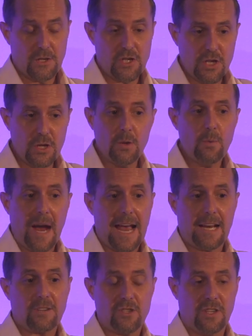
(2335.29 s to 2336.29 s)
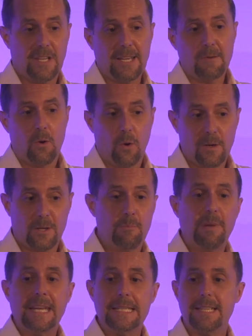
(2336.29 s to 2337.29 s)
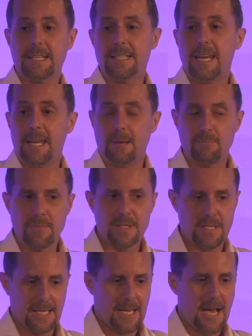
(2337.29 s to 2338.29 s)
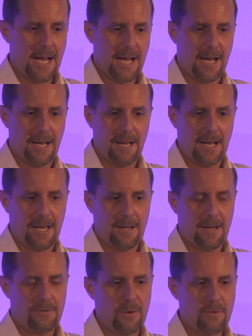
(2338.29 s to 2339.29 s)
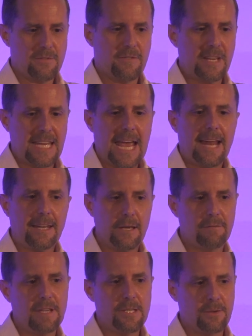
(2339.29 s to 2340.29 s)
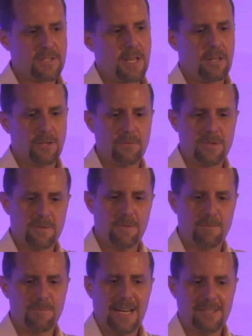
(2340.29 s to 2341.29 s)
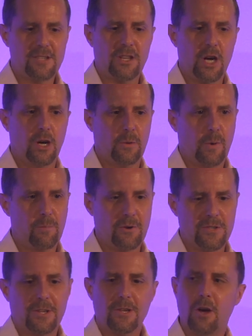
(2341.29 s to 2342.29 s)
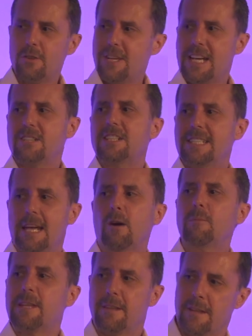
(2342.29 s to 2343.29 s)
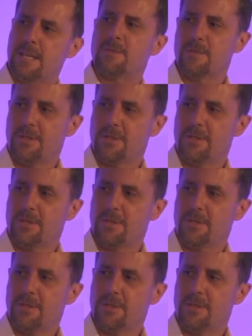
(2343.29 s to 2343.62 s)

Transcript: 2 actually competing teams. And I thought it was very canny of Ito-san, who was managing the hardware project, not to actually tell me that these